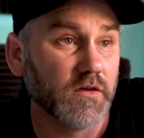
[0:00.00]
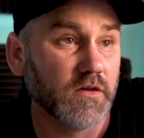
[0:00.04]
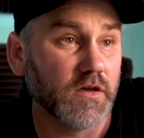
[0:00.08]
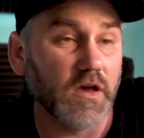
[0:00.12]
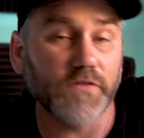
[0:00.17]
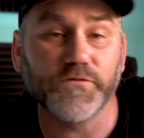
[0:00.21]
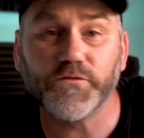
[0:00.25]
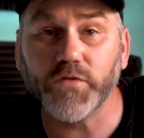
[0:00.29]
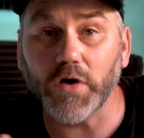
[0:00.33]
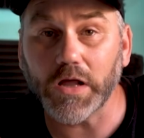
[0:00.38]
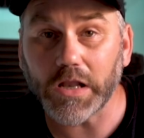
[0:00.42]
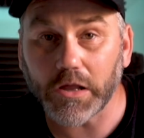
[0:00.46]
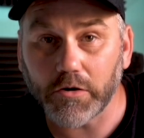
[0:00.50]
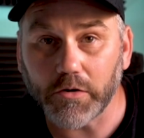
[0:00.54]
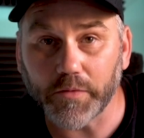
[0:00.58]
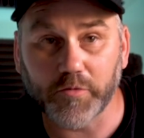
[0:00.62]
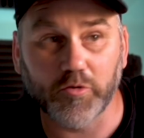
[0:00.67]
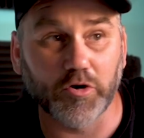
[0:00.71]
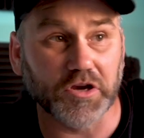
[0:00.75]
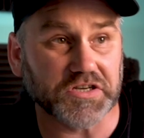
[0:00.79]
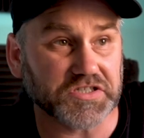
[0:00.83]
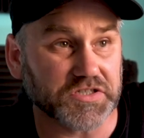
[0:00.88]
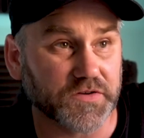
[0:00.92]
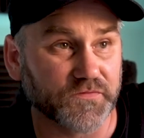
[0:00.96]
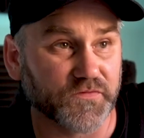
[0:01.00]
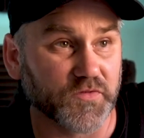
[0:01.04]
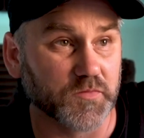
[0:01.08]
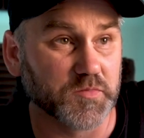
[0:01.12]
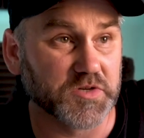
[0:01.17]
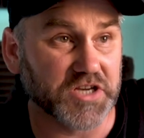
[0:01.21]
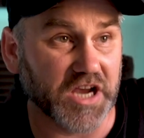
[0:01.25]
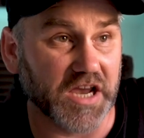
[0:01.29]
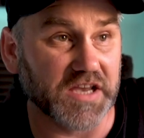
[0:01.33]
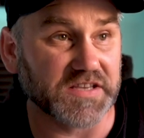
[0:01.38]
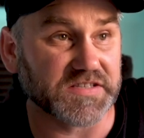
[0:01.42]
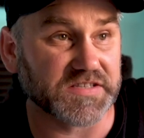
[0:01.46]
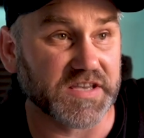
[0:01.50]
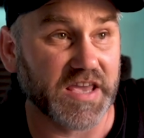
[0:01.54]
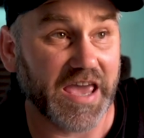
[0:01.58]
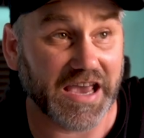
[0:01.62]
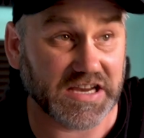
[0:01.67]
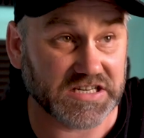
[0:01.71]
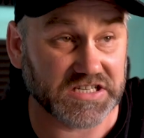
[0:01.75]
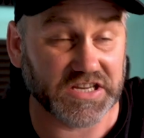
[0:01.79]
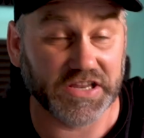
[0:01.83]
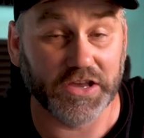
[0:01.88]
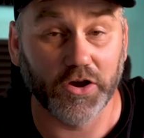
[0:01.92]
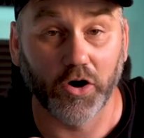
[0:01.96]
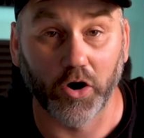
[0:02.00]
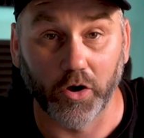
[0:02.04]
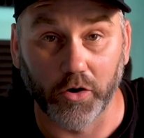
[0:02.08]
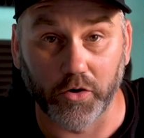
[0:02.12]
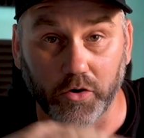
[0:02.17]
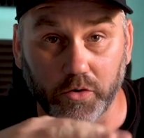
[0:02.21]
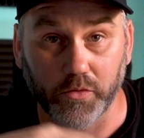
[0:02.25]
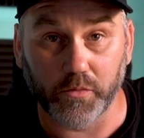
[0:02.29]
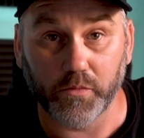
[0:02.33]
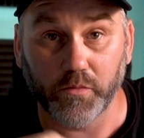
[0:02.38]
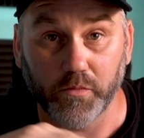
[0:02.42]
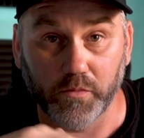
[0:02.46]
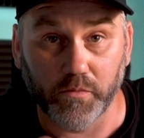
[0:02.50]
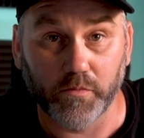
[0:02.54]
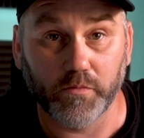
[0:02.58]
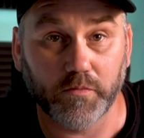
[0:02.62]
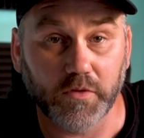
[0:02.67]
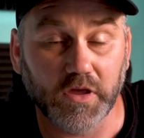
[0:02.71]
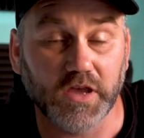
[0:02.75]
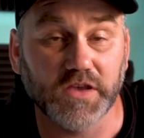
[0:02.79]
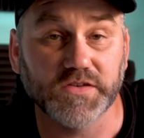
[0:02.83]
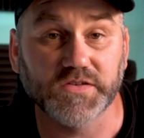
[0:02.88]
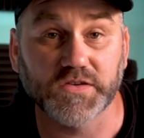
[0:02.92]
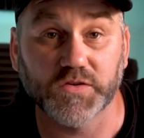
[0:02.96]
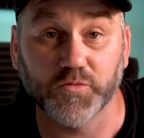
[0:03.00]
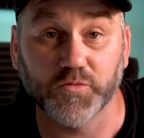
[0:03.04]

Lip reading: A follow-up question from JC actually on his